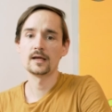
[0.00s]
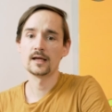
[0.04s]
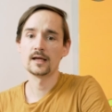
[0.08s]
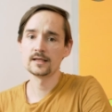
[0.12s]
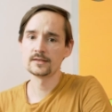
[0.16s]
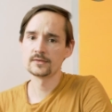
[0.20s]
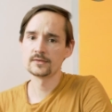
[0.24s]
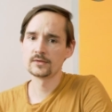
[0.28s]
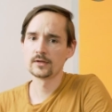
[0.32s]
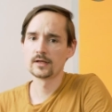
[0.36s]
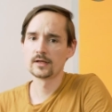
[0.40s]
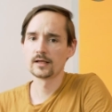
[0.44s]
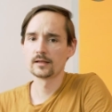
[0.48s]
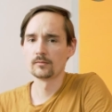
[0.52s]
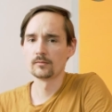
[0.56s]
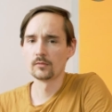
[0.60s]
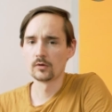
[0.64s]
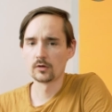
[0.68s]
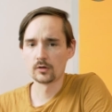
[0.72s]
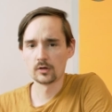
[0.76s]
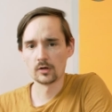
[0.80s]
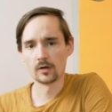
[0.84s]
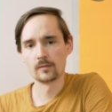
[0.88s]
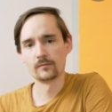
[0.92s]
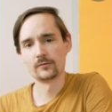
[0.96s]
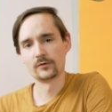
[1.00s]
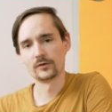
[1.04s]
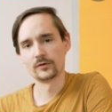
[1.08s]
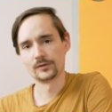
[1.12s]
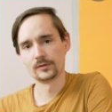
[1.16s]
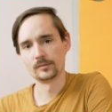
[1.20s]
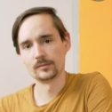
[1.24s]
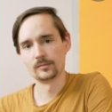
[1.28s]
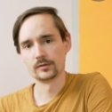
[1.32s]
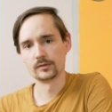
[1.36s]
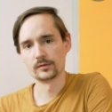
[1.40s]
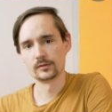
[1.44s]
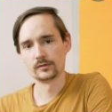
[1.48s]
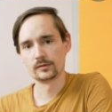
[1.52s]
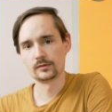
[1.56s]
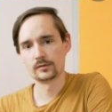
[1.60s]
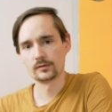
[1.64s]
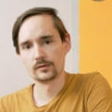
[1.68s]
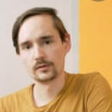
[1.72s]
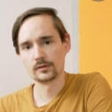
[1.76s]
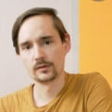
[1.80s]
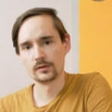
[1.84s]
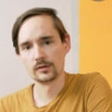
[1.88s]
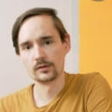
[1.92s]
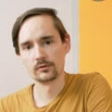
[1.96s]
As you get more comfortable,
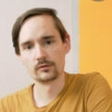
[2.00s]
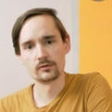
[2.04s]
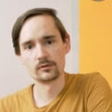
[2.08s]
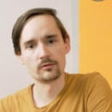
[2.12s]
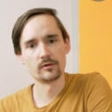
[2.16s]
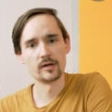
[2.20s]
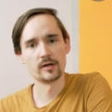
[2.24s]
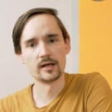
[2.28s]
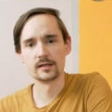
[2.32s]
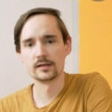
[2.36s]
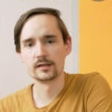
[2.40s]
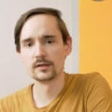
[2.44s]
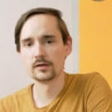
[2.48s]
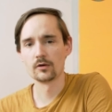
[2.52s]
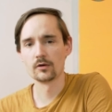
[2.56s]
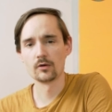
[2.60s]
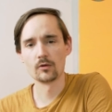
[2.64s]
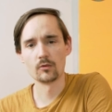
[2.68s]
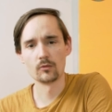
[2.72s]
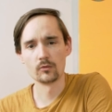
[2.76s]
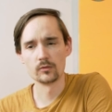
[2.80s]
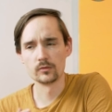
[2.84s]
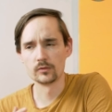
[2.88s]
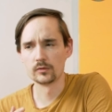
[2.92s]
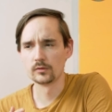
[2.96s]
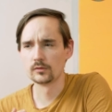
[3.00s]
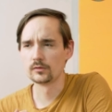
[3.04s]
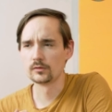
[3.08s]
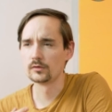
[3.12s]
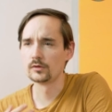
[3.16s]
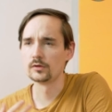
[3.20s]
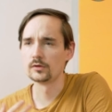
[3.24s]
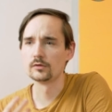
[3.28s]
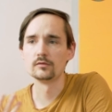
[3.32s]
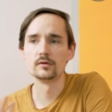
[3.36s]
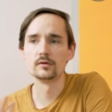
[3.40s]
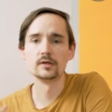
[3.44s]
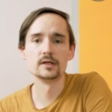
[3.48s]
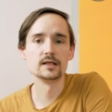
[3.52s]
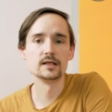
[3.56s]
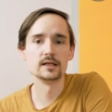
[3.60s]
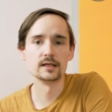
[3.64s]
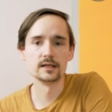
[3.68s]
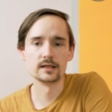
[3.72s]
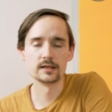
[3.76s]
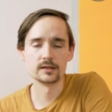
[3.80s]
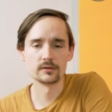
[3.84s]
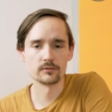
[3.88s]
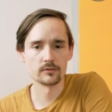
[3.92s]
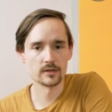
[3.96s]
you create your own
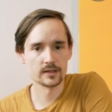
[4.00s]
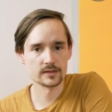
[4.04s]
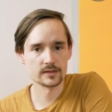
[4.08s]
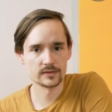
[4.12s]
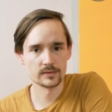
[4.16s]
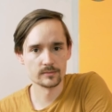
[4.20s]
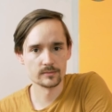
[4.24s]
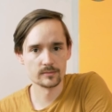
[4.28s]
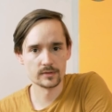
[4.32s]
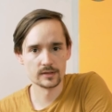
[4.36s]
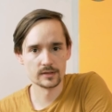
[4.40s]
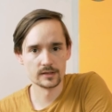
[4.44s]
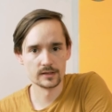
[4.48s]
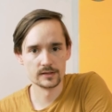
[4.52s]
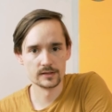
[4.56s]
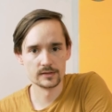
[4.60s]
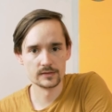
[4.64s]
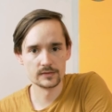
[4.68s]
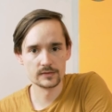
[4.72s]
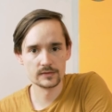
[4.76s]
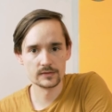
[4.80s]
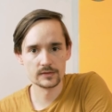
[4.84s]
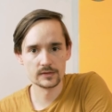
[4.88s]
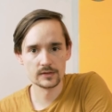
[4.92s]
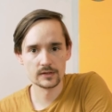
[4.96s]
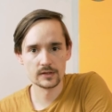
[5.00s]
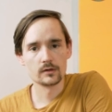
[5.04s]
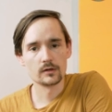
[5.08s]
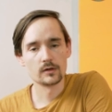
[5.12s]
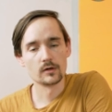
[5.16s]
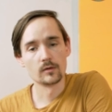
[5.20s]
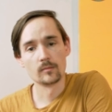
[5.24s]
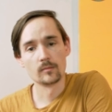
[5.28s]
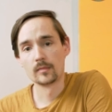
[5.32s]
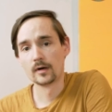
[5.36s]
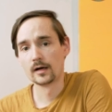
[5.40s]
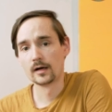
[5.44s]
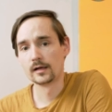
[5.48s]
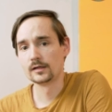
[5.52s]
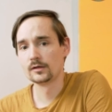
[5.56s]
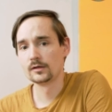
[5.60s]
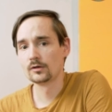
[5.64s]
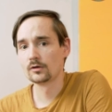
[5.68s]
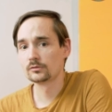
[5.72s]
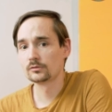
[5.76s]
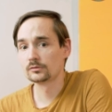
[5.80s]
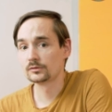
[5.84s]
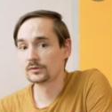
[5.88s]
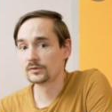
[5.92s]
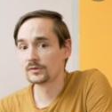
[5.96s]
unique recipes. Combine
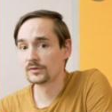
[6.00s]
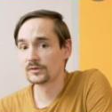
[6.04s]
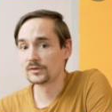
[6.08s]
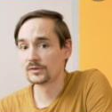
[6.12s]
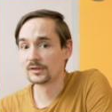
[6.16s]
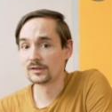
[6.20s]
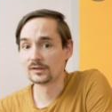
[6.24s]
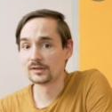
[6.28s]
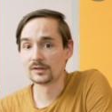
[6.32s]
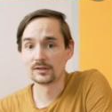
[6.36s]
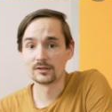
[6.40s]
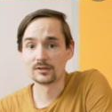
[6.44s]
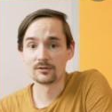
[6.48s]
nodes in